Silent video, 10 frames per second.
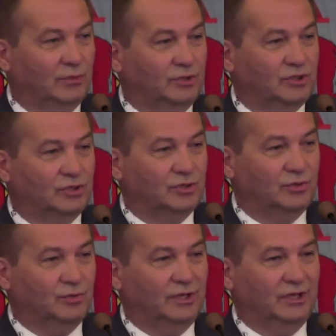which
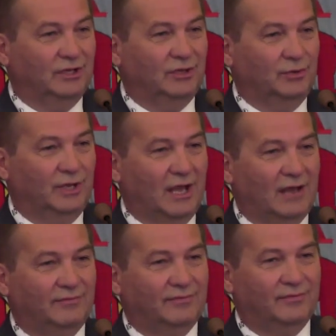we
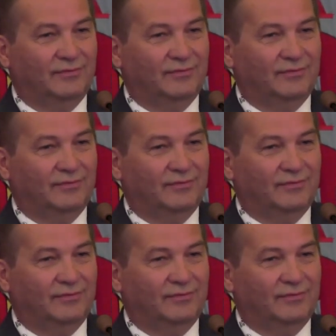have